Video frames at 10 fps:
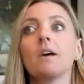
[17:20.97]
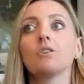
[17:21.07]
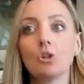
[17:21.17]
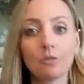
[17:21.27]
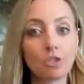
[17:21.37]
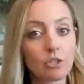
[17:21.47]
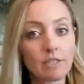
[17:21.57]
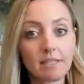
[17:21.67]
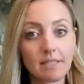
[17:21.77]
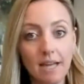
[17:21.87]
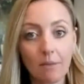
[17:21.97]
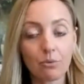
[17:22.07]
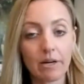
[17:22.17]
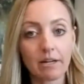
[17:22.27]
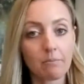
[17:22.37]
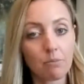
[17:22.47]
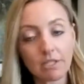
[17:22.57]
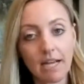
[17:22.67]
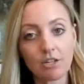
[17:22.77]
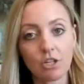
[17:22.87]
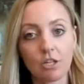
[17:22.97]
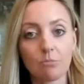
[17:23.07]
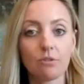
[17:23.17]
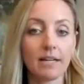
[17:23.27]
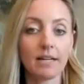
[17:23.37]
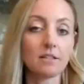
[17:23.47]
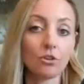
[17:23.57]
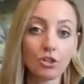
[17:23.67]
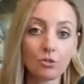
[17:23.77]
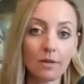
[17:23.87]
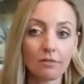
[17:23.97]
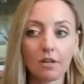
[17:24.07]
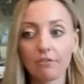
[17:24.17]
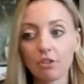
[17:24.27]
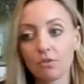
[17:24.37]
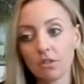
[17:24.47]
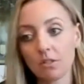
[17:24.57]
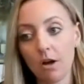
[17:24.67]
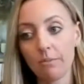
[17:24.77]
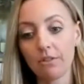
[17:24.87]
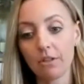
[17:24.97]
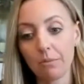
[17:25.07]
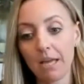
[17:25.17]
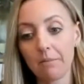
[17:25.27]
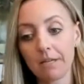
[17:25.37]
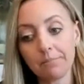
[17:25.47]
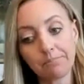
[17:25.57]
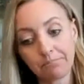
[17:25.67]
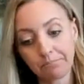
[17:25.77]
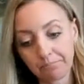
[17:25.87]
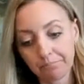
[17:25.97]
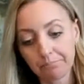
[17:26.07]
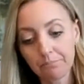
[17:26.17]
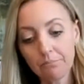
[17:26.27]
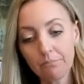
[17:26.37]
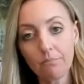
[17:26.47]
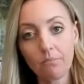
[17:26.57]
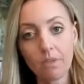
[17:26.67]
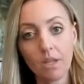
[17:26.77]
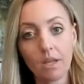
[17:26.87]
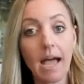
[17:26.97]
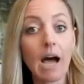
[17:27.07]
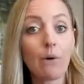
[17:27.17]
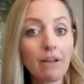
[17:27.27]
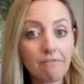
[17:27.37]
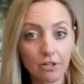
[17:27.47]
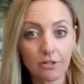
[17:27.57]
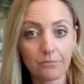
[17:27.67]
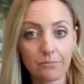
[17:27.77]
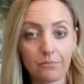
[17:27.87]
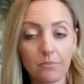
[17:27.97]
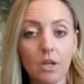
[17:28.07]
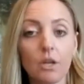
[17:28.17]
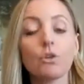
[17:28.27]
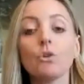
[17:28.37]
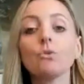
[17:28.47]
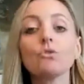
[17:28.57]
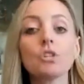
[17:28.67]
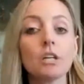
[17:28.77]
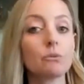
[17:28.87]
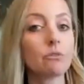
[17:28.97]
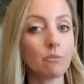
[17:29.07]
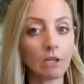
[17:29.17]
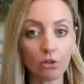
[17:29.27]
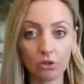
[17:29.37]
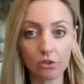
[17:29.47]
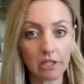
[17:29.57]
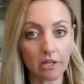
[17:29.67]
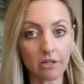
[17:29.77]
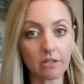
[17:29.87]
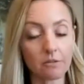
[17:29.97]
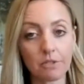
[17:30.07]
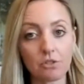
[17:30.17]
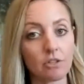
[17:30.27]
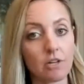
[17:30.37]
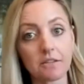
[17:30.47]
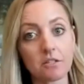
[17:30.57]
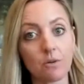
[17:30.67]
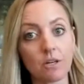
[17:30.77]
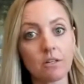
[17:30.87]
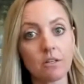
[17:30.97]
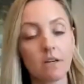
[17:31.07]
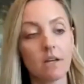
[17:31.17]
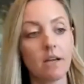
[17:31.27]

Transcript: Term insurance is temporary protection. It provides a large amount of coverage for a small monthly payment. However, you shared with me earlier, Mr. Customer,